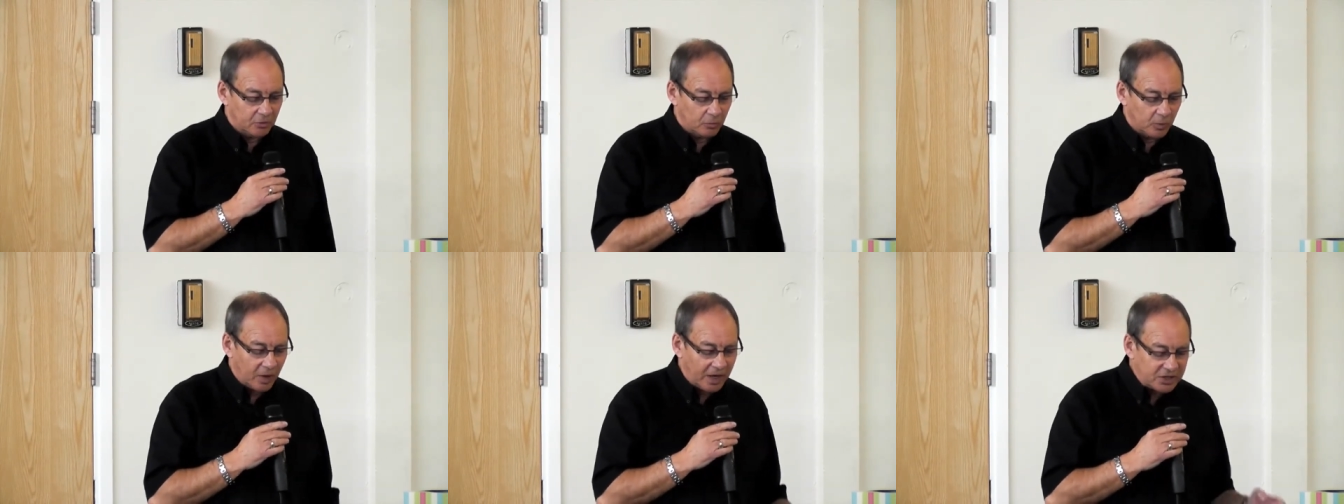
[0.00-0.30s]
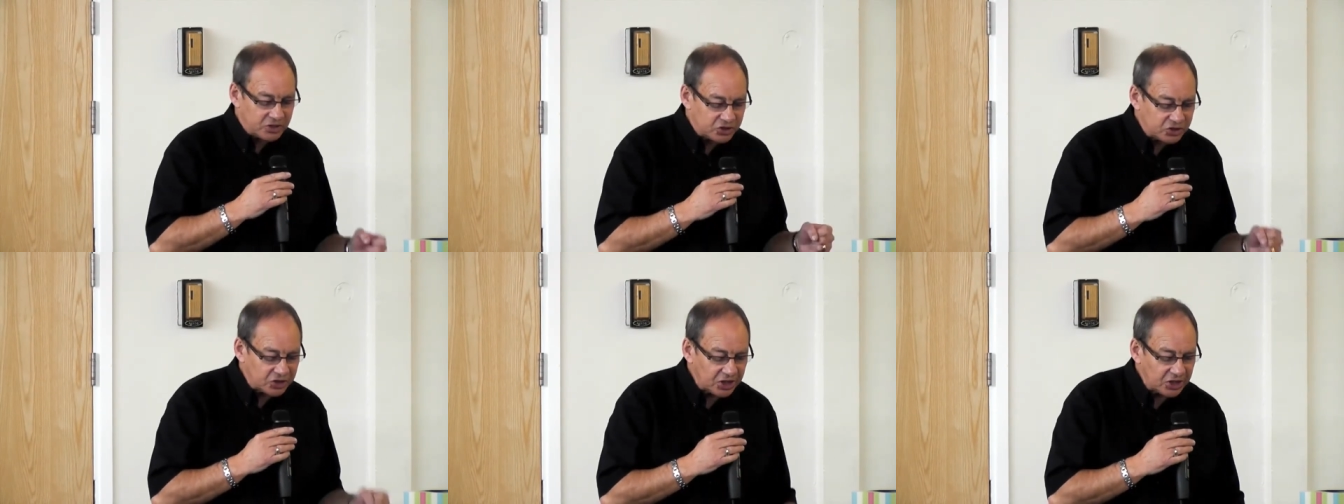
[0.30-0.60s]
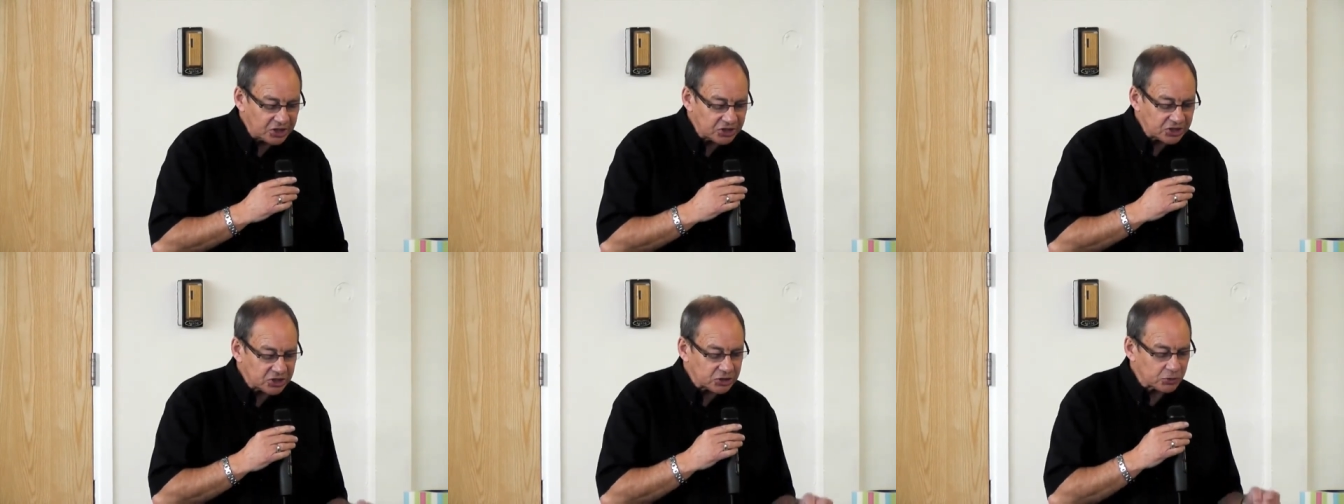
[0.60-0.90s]
where
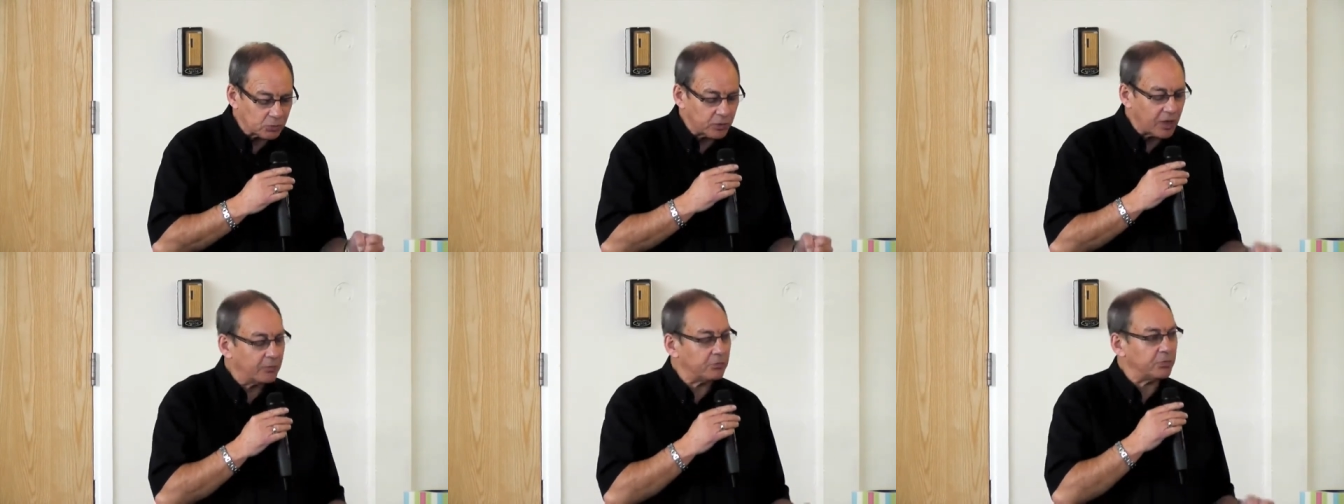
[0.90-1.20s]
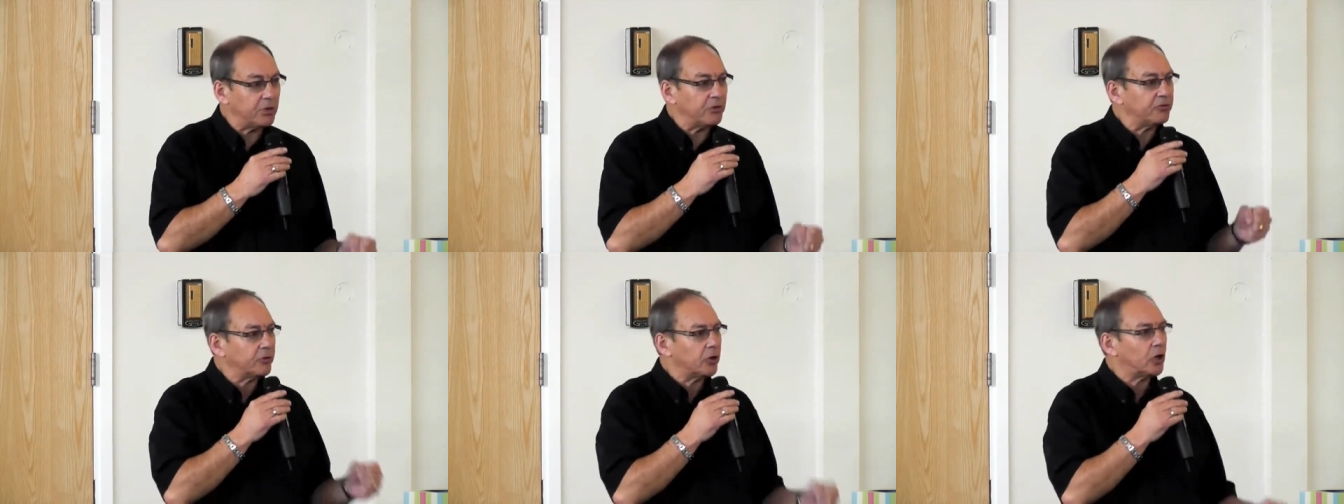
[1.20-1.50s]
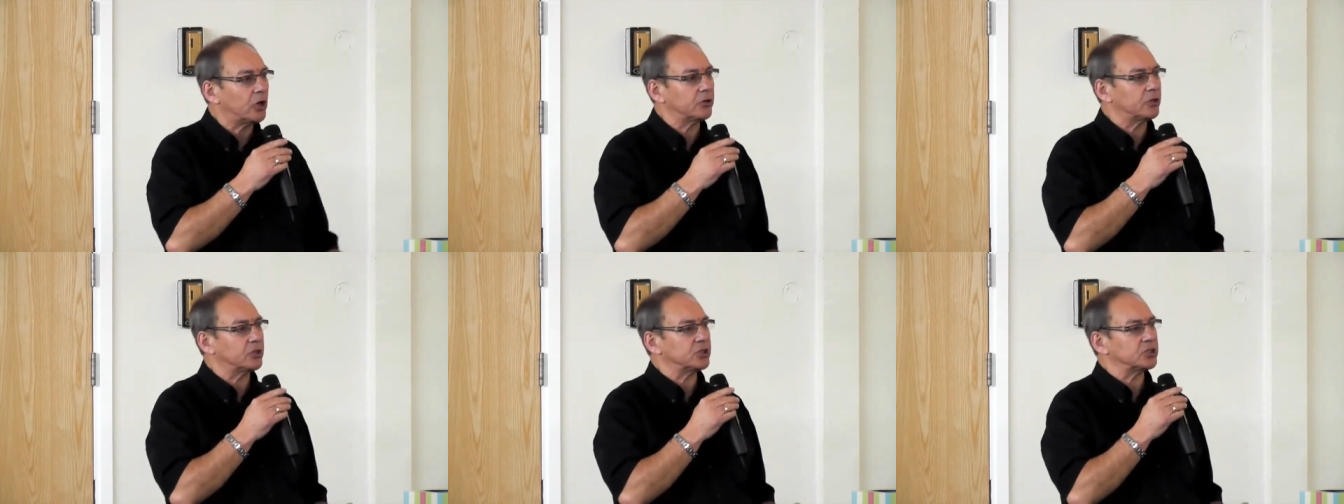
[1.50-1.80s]
Jesus went
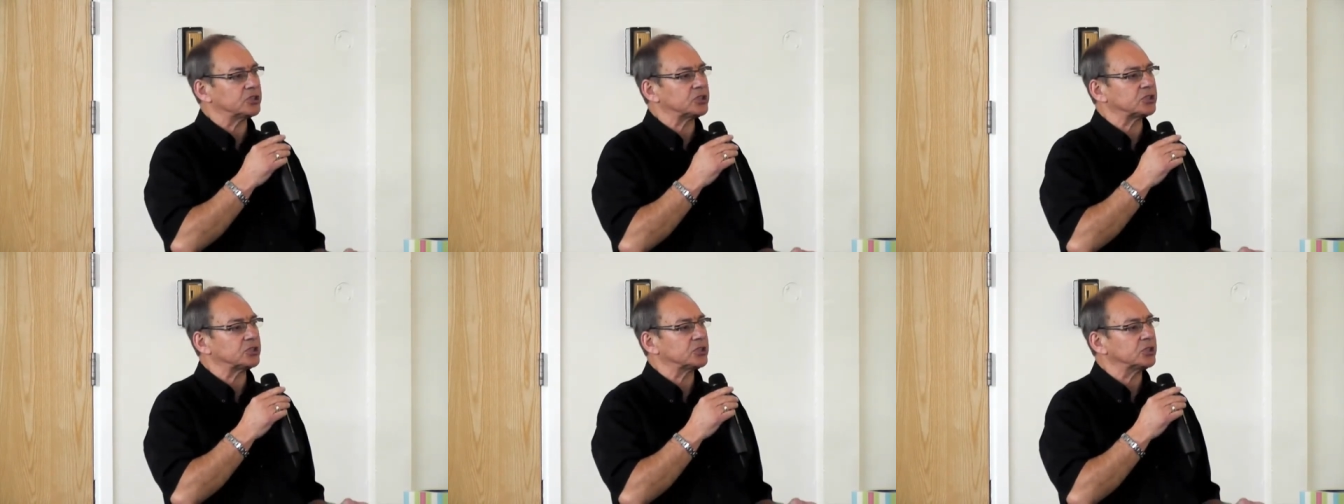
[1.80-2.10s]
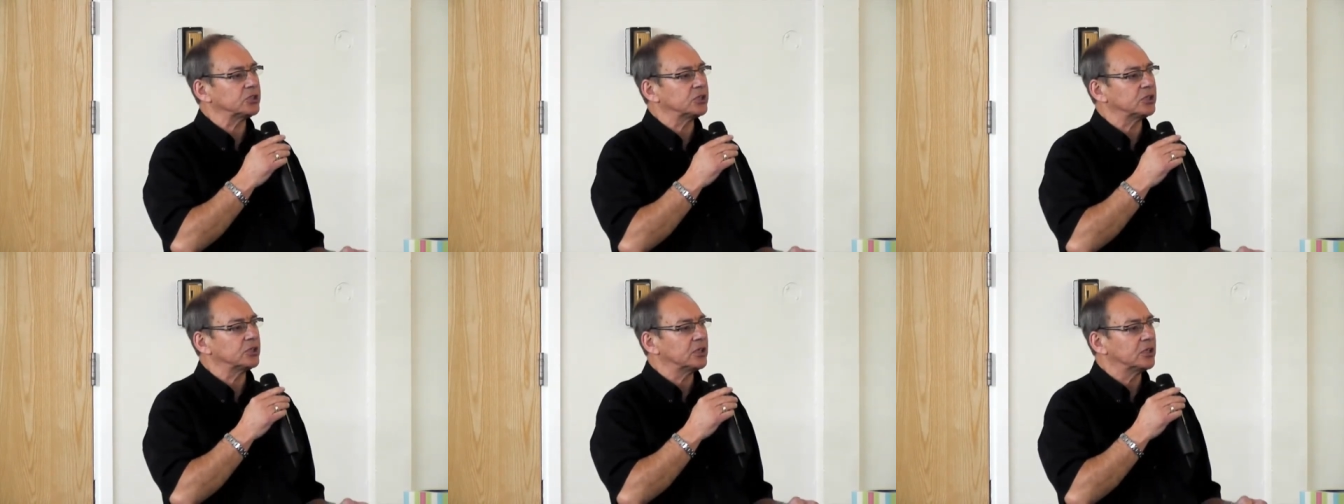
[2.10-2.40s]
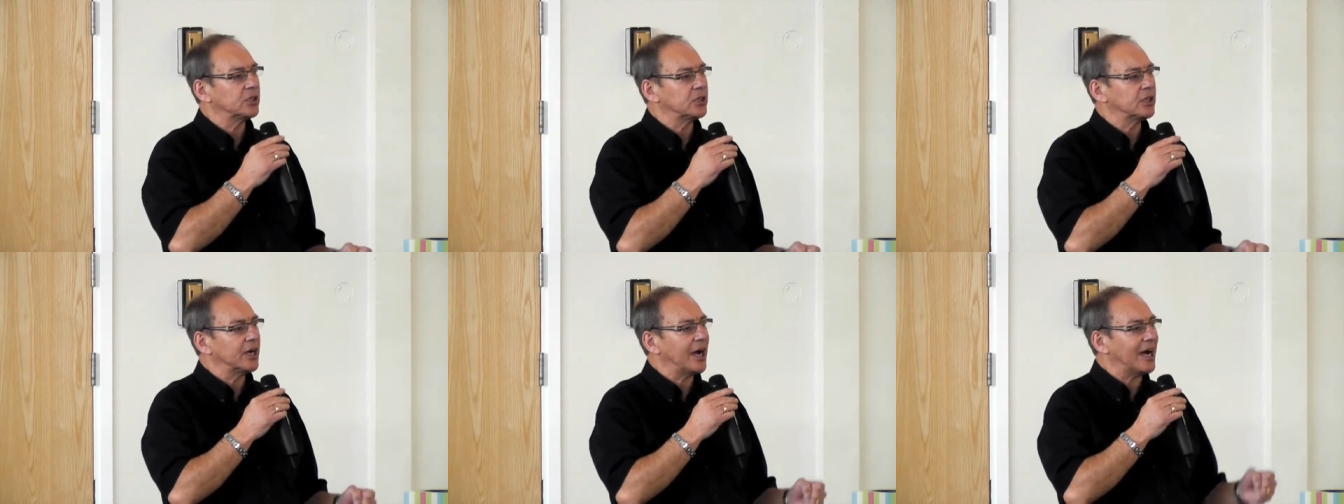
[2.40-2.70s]
before us
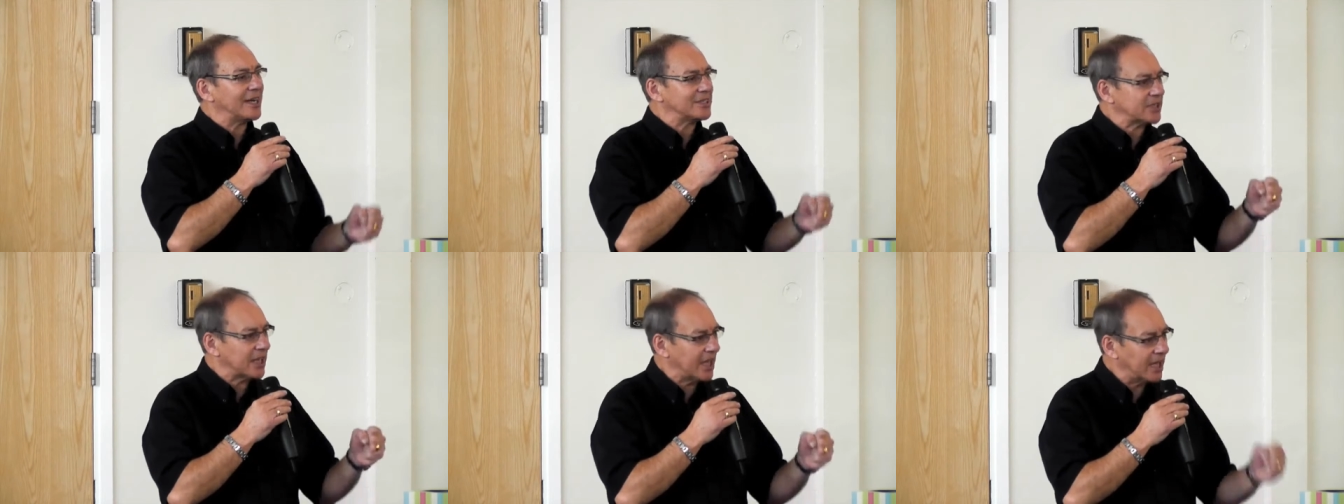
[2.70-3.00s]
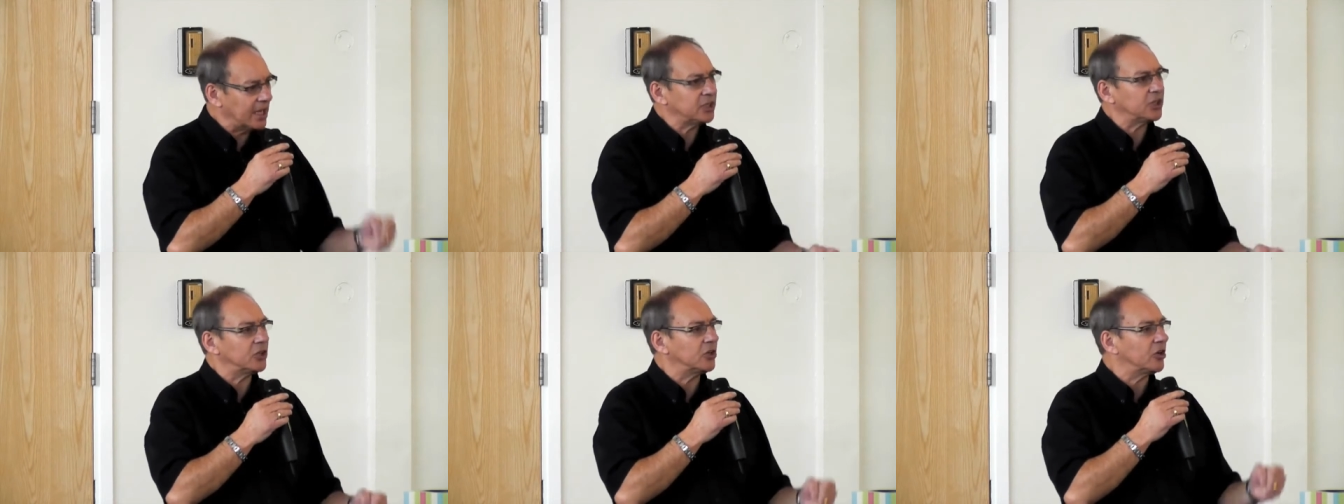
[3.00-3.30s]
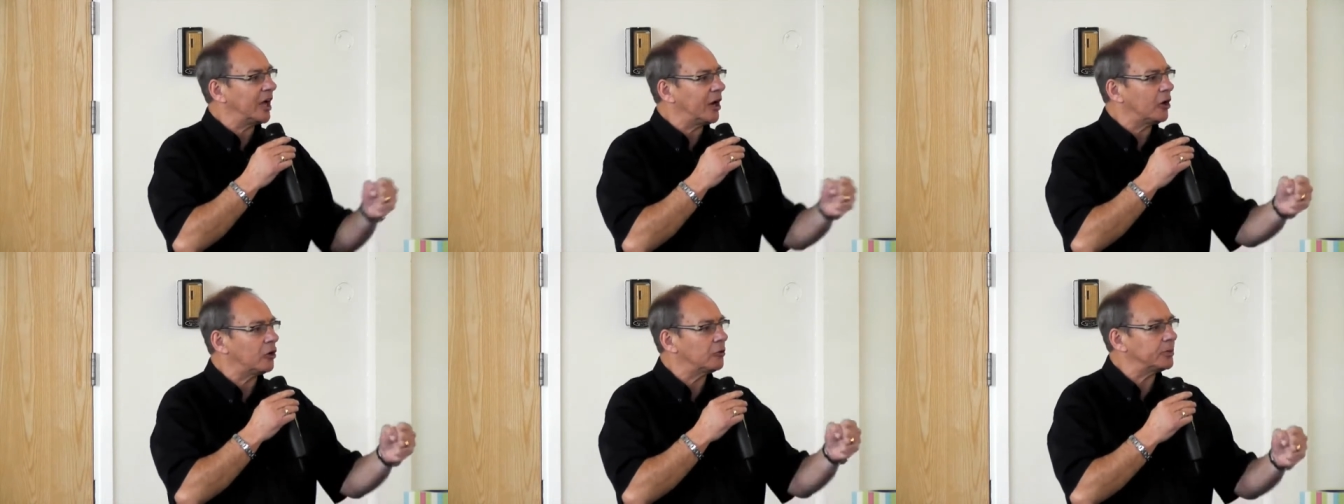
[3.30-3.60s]
has entered
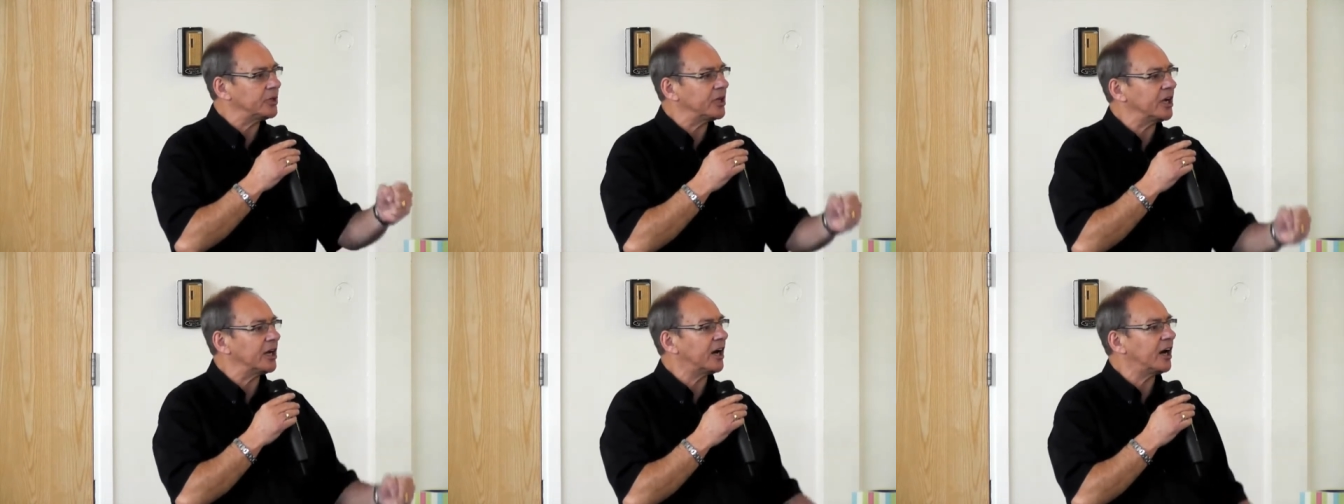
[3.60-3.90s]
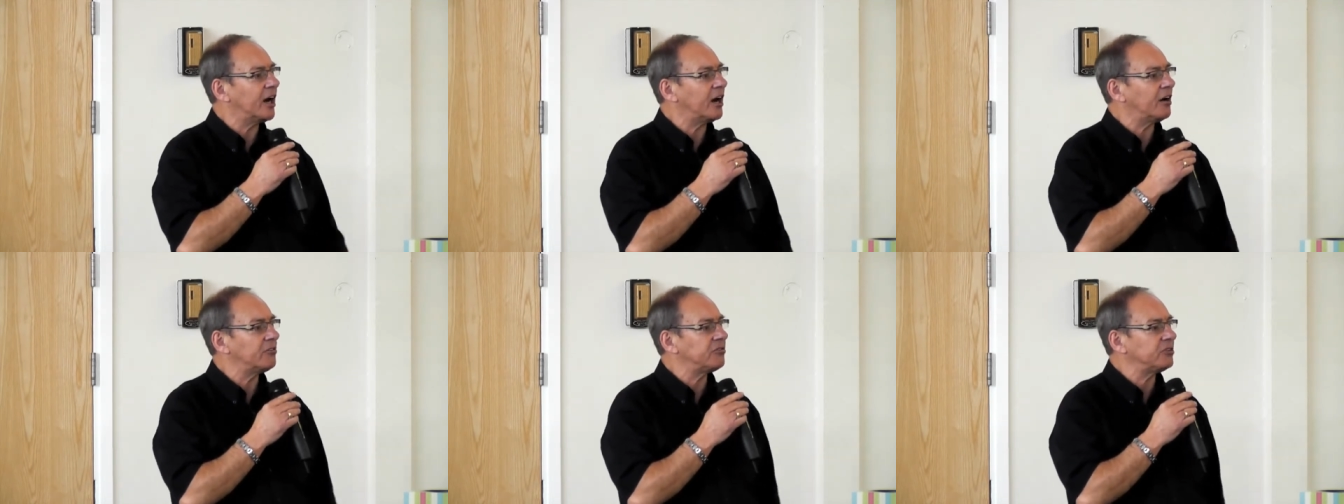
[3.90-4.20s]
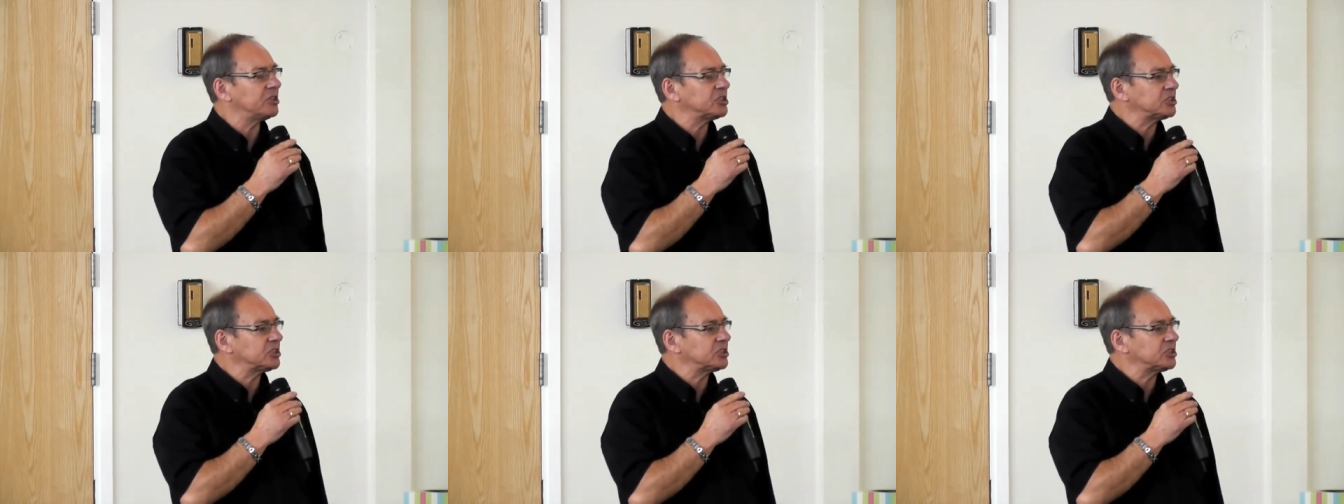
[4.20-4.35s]
on our behalf.